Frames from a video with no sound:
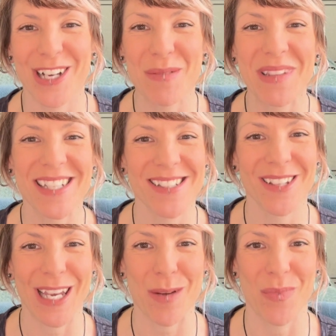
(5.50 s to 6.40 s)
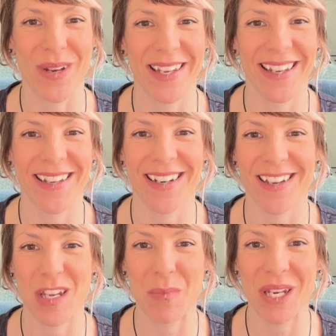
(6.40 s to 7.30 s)
I'm Lisa Lapwing, and
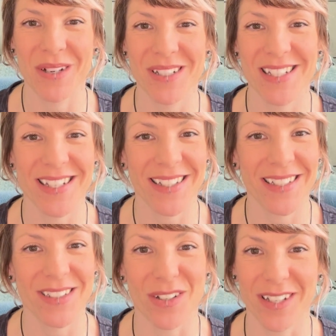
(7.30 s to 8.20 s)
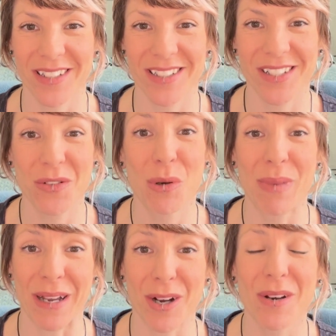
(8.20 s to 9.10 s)
I'm here today to talk to you
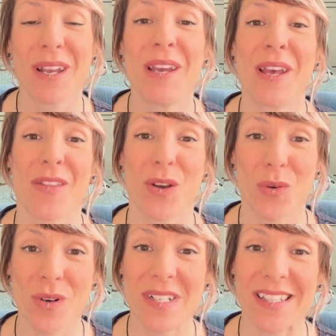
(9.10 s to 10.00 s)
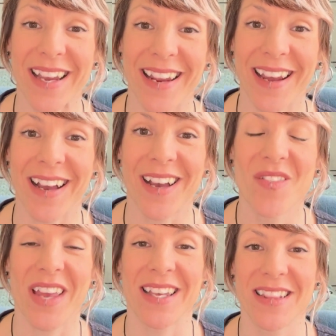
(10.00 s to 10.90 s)
about the course I have
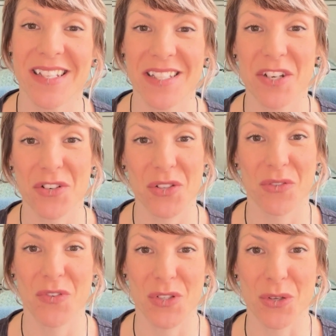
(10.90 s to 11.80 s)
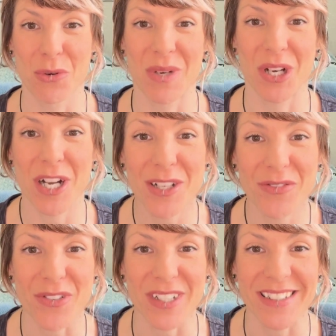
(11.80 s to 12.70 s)
at this year's F S O M A
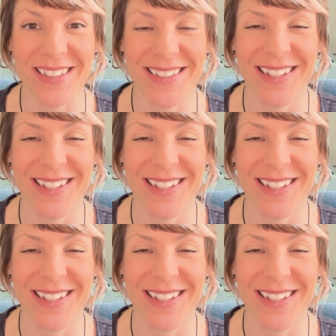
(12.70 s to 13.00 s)
conference